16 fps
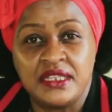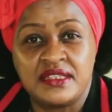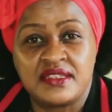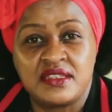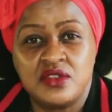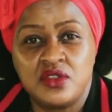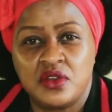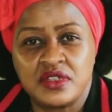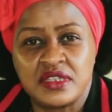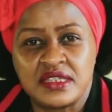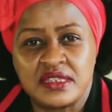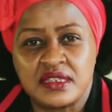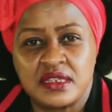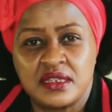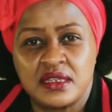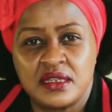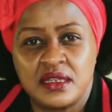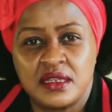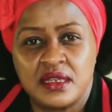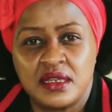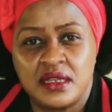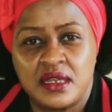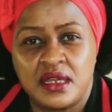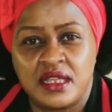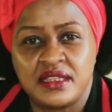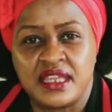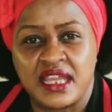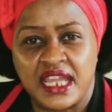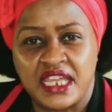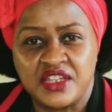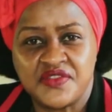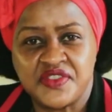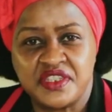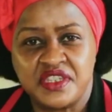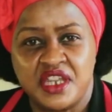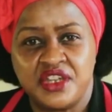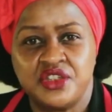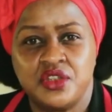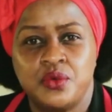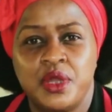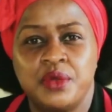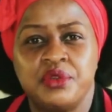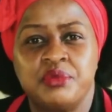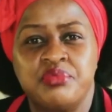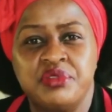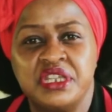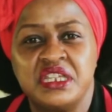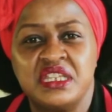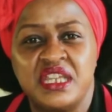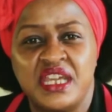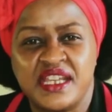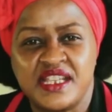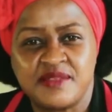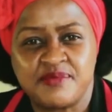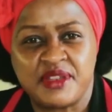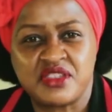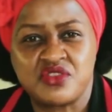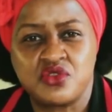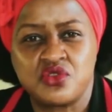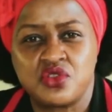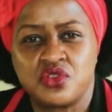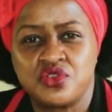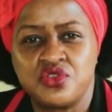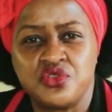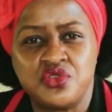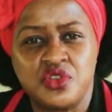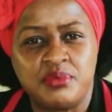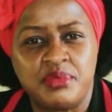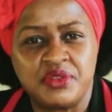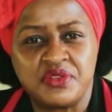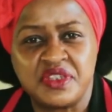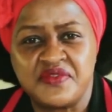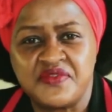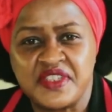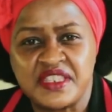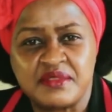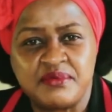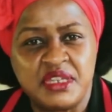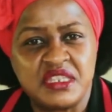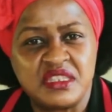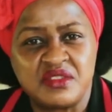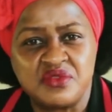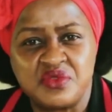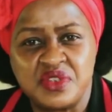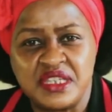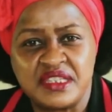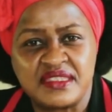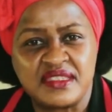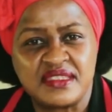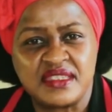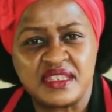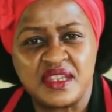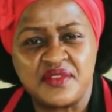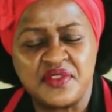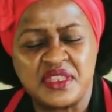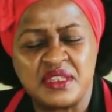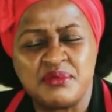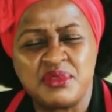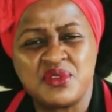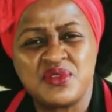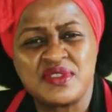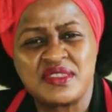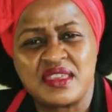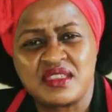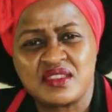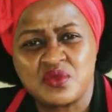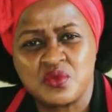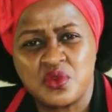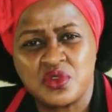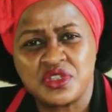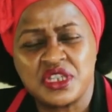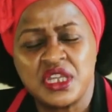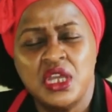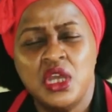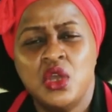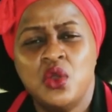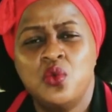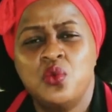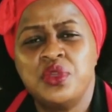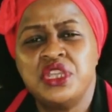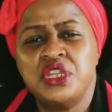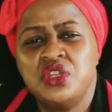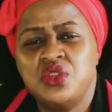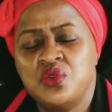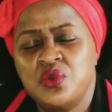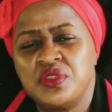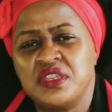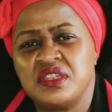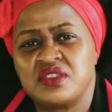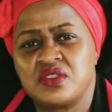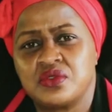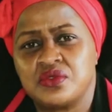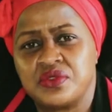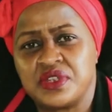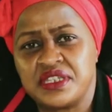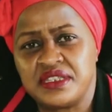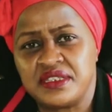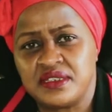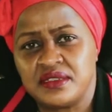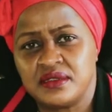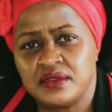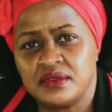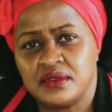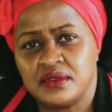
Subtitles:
It's not the kind of scenario where we bring in experts to talk to you about investments and real estate and everything, because guess what? We know this already.